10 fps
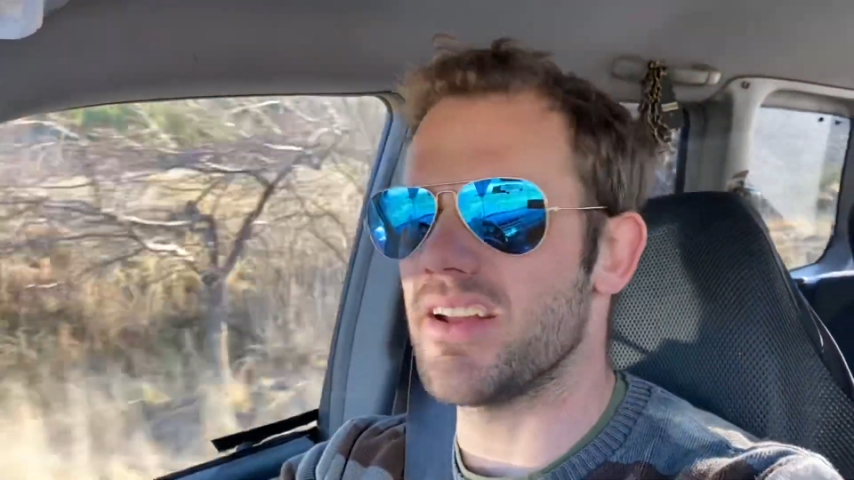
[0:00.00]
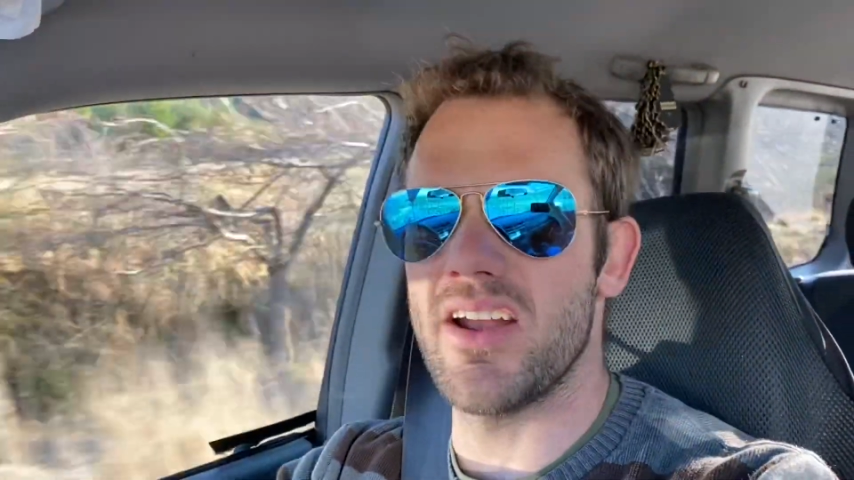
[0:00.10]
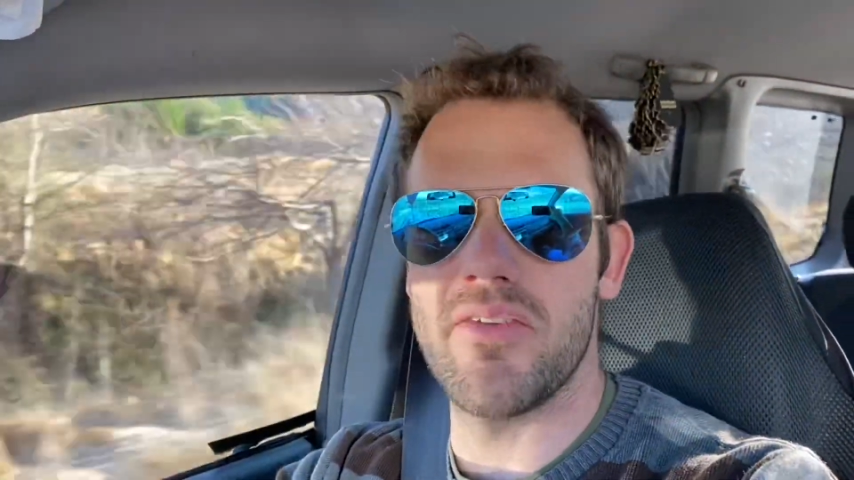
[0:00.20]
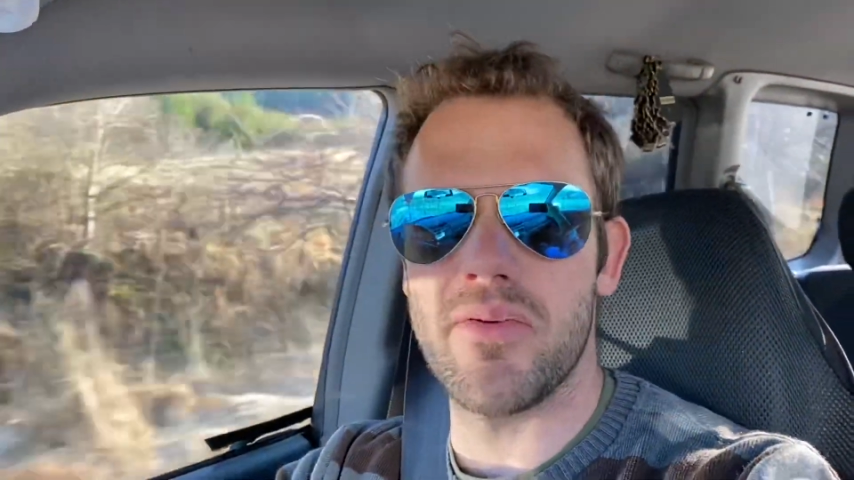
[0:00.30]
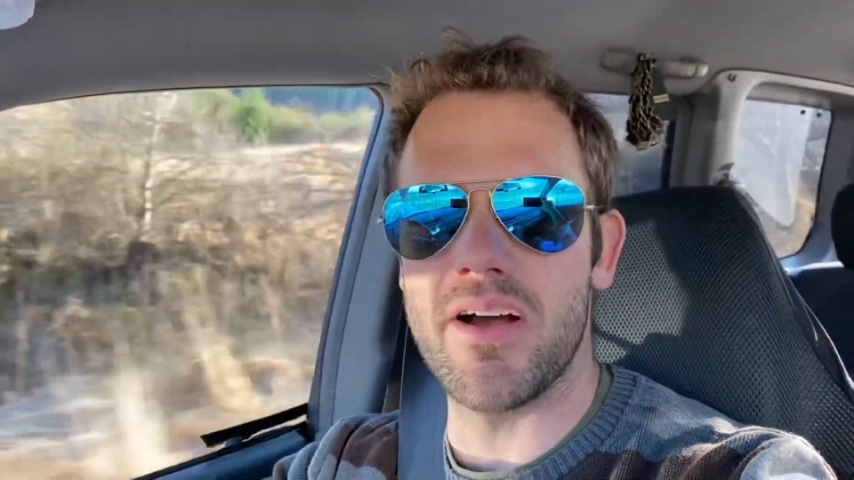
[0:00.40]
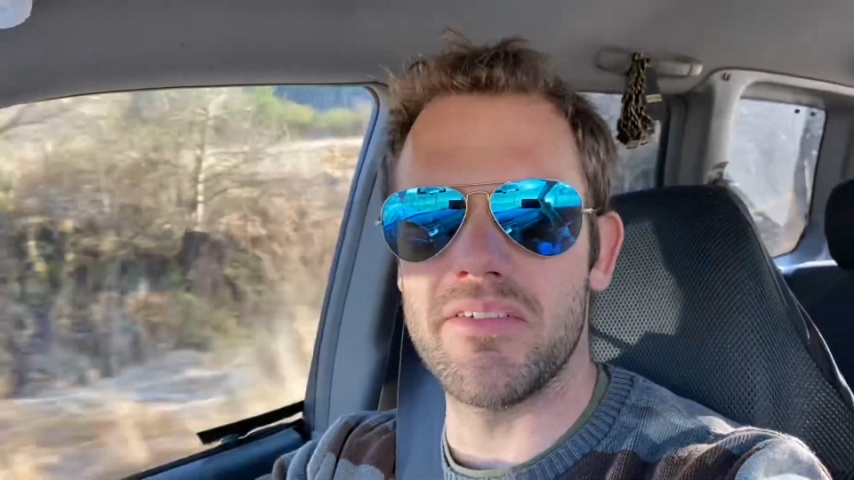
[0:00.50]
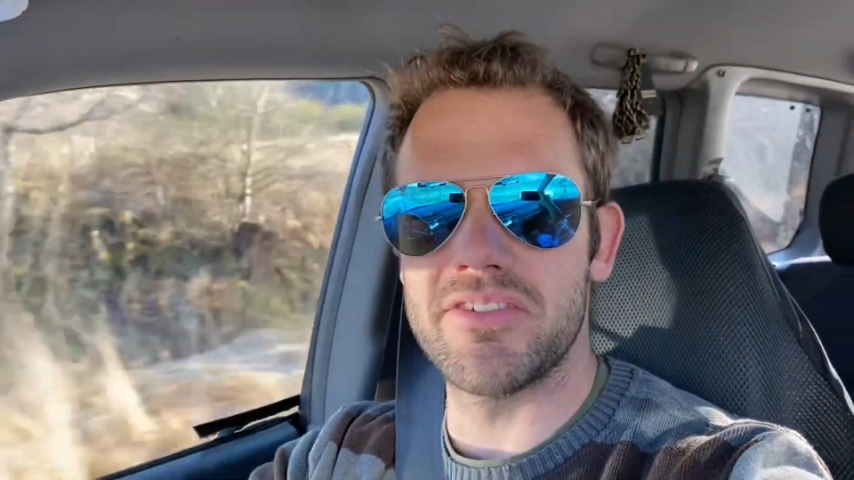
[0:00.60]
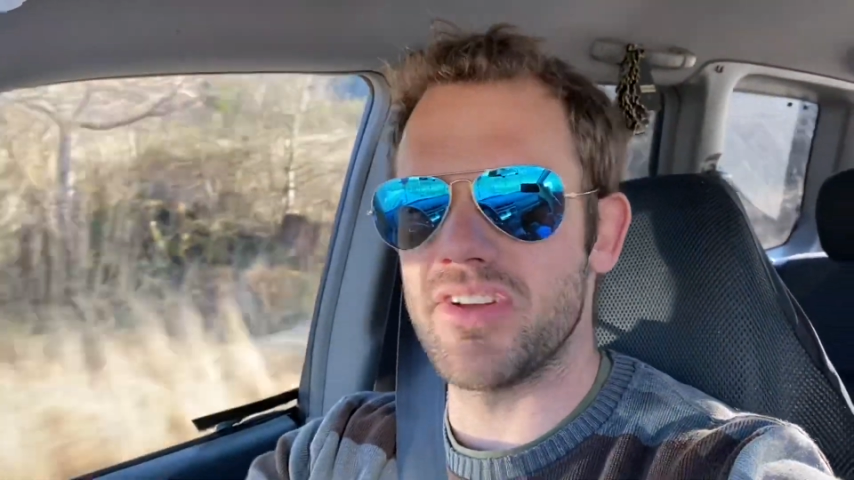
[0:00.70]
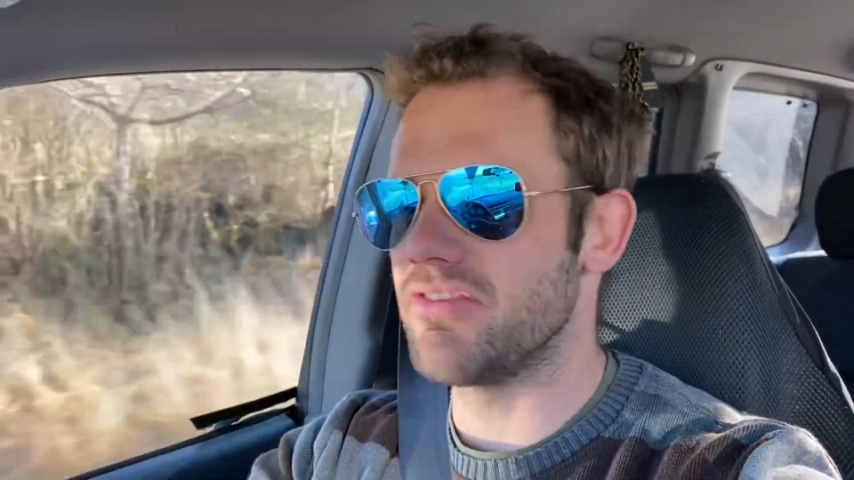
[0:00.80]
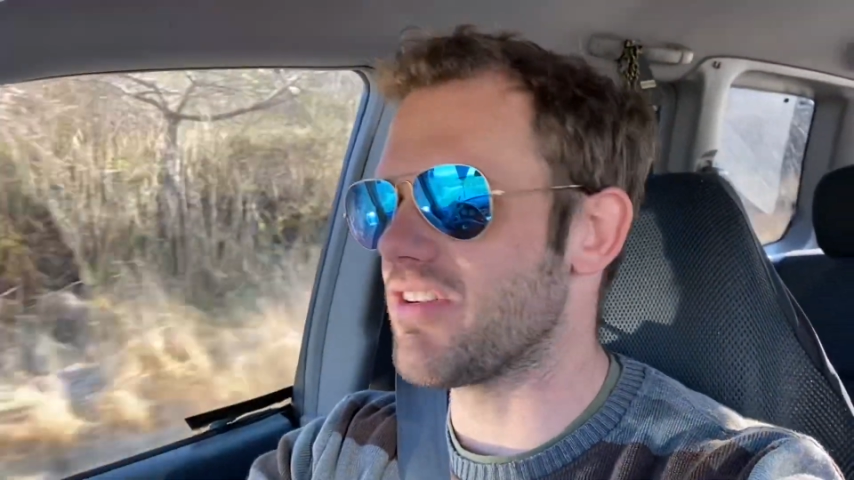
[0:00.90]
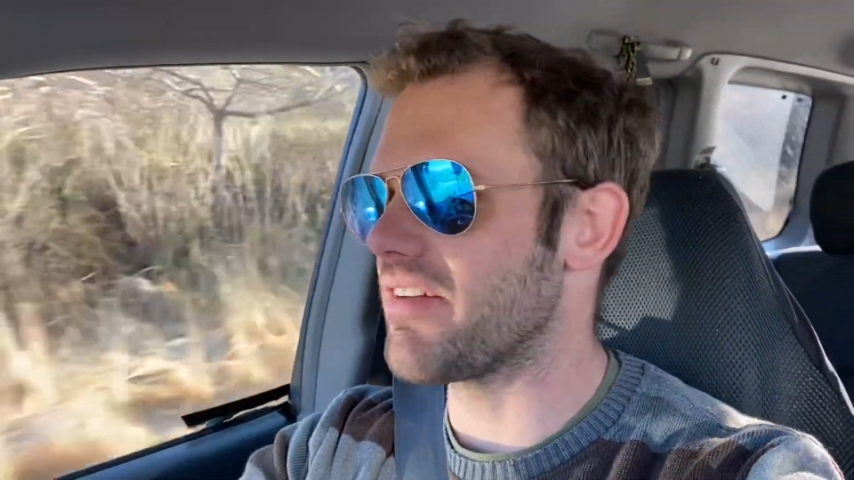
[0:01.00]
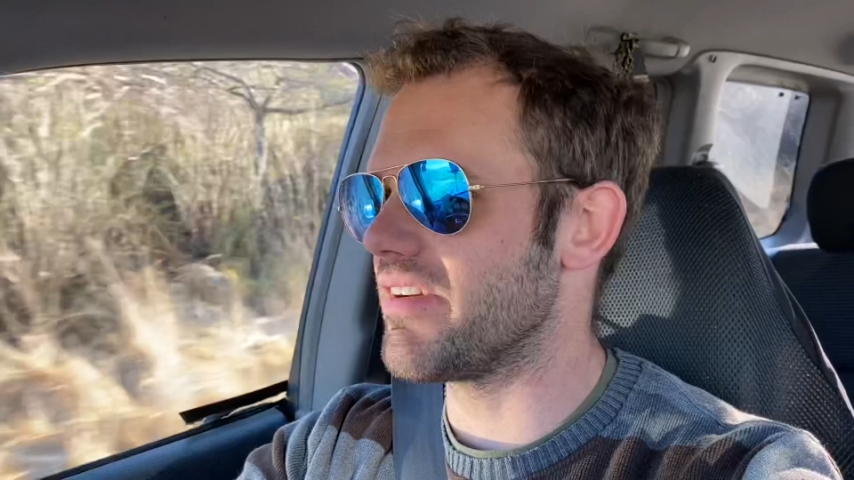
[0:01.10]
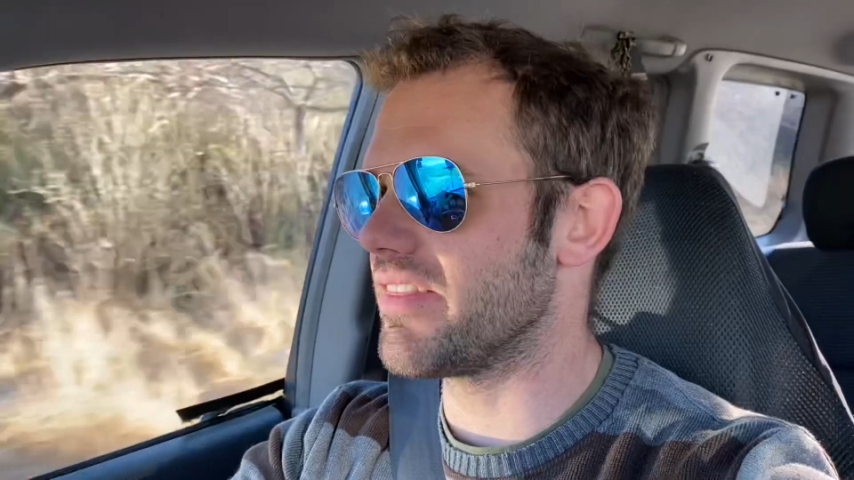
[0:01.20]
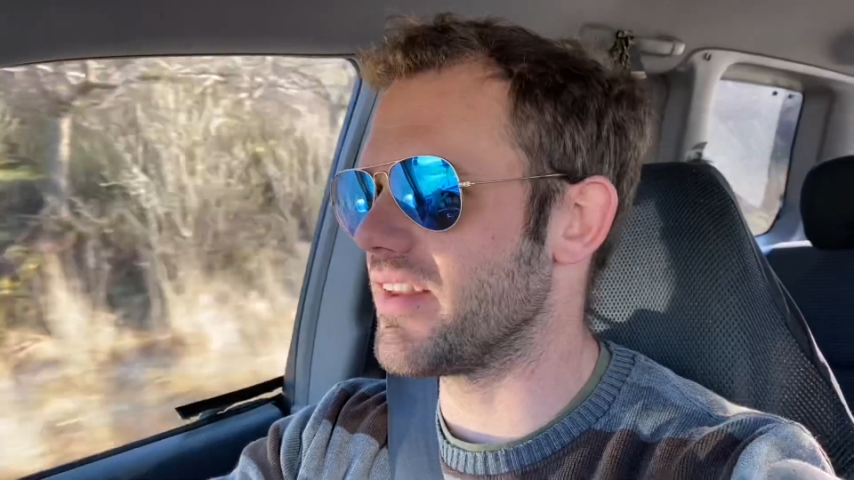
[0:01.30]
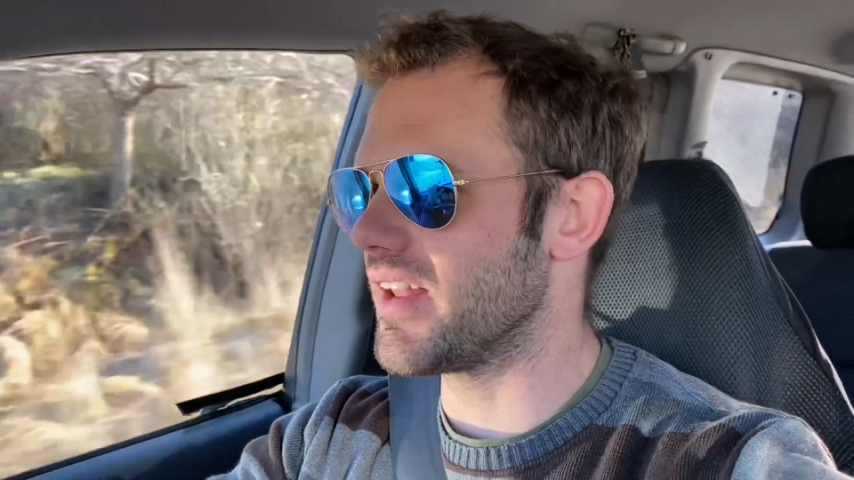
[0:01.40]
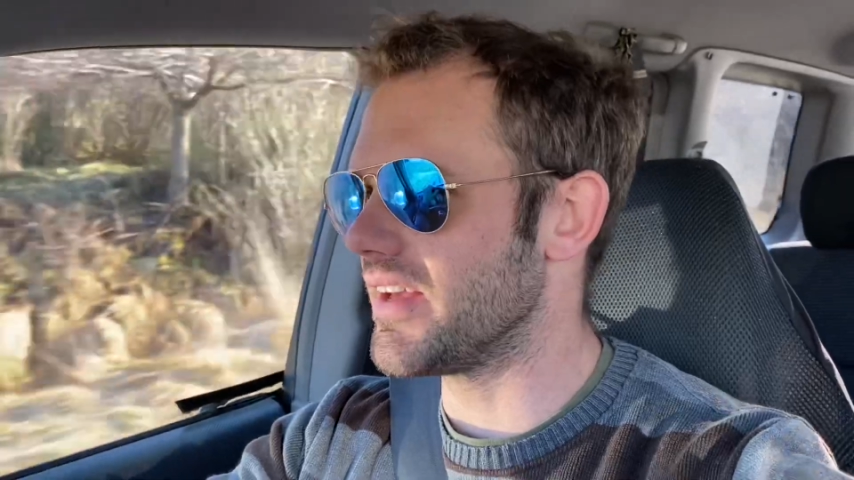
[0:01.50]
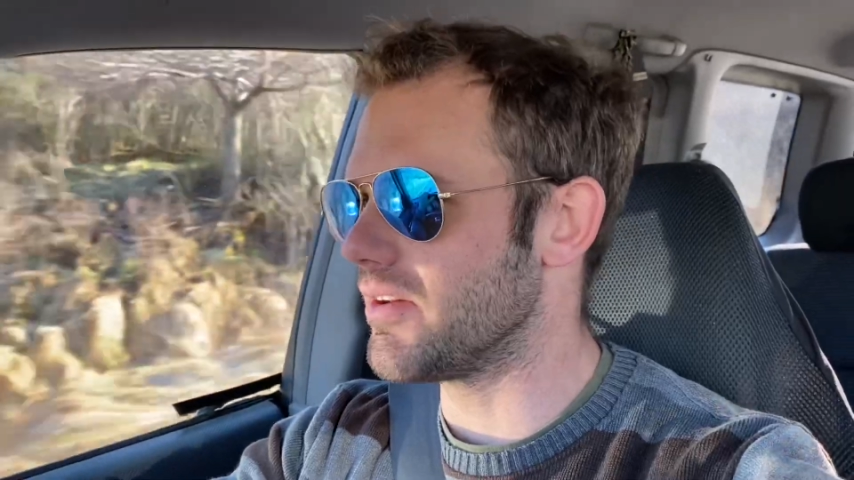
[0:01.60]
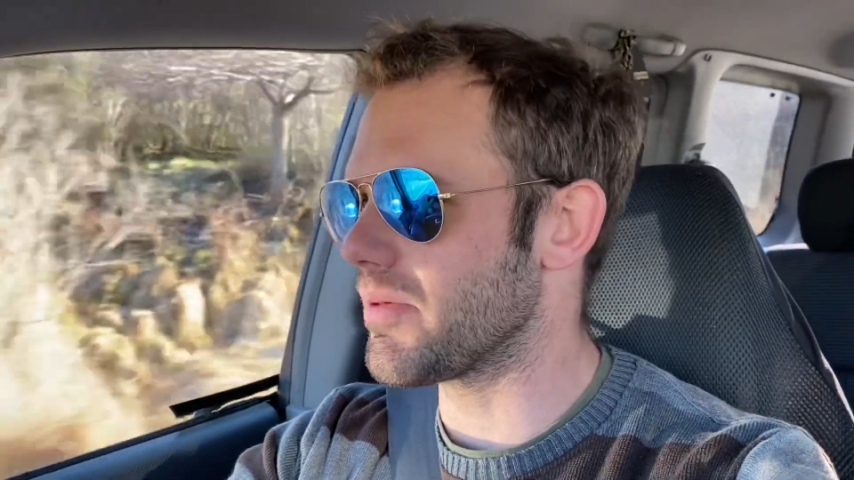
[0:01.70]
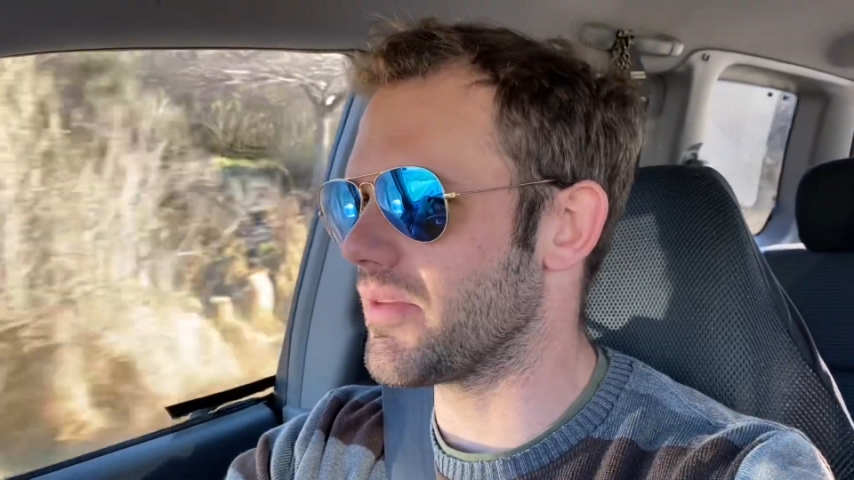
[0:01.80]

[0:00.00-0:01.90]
I don't know if we've got a retrieve drive or anything lined up.